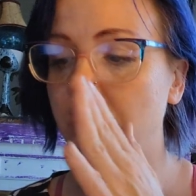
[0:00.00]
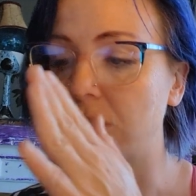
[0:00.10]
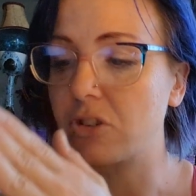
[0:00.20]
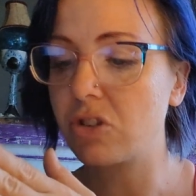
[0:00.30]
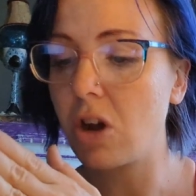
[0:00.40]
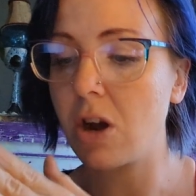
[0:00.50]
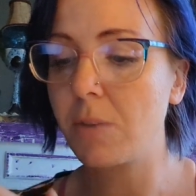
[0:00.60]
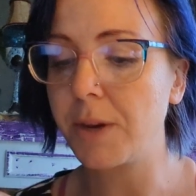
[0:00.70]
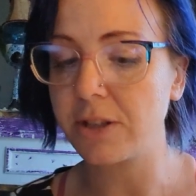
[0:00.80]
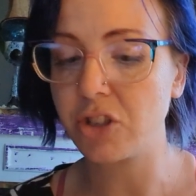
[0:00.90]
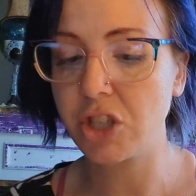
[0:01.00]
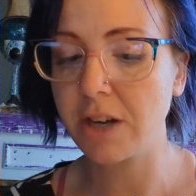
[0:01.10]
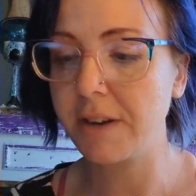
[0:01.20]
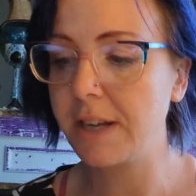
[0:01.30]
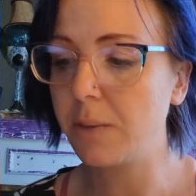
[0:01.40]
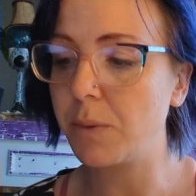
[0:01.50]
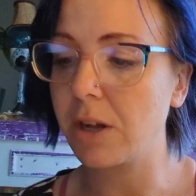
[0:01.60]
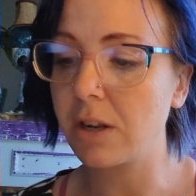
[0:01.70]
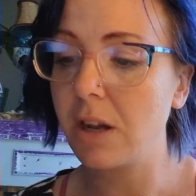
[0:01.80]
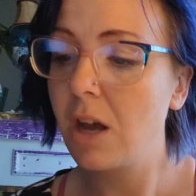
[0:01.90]
We got the Star. We got the Chariot. We
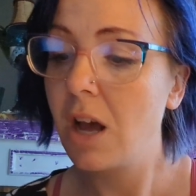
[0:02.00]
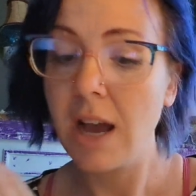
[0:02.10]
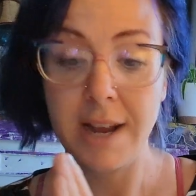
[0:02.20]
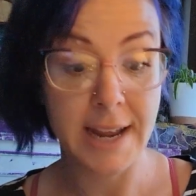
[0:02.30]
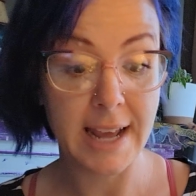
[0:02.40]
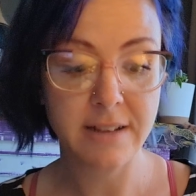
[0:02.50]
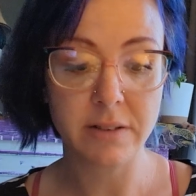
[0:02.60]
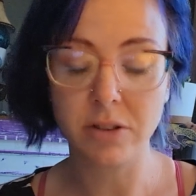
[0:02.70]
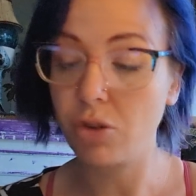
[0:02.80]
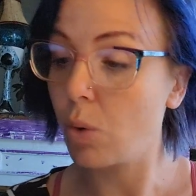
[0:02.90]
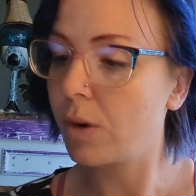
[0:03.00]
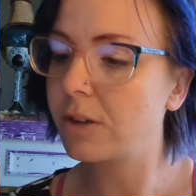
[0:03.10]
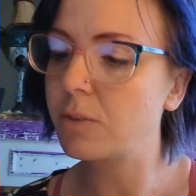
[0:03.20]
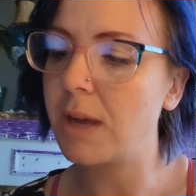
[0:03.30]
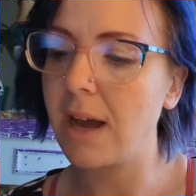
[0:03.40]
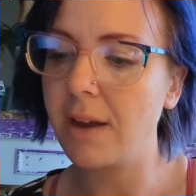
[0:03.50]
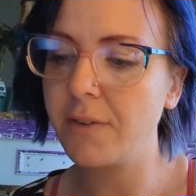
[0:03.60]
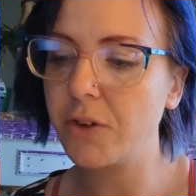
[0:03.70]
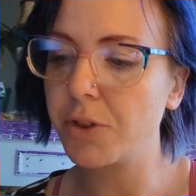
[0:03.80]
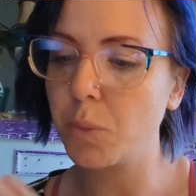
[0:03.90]
got an Ace of Swords. We
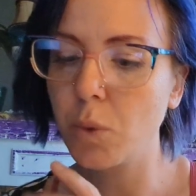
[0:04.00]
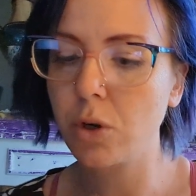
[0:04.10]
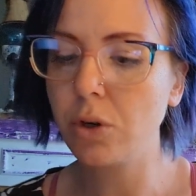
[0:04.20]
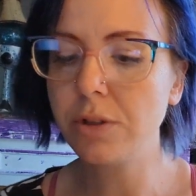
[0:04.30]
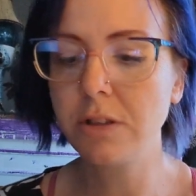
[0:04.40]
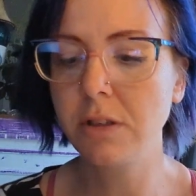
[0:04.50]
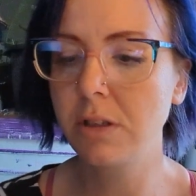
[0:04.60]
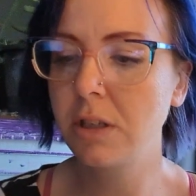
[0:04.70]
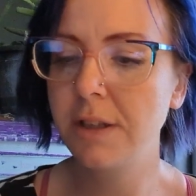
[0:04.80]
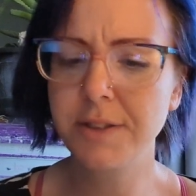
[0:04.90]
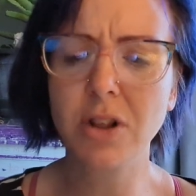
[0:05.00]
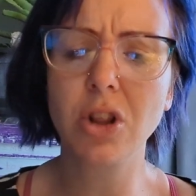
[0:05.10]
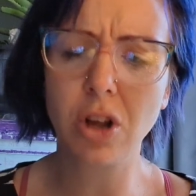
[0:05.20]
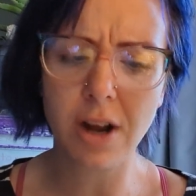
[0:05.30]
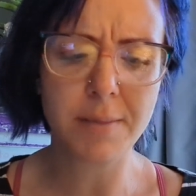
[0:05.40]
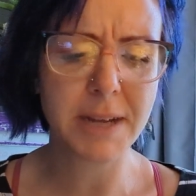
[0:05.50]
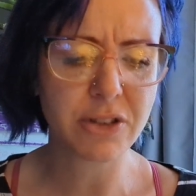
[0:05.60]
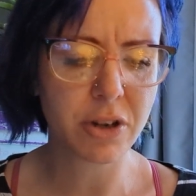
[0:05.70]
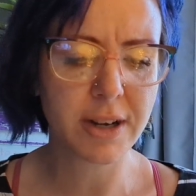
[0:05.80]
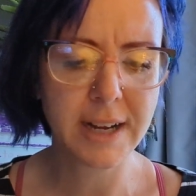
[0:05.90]
have the World. There's a lot of
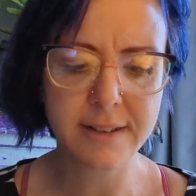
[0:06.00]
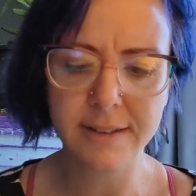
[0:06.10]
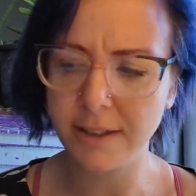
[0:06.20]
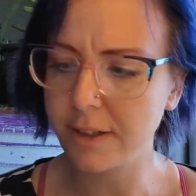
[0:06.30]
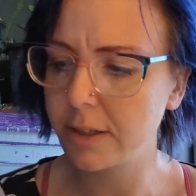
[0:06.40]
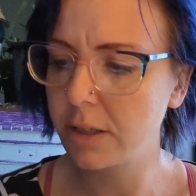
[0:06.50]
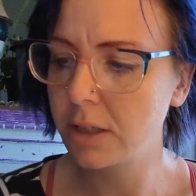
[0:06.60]
major arcanas here,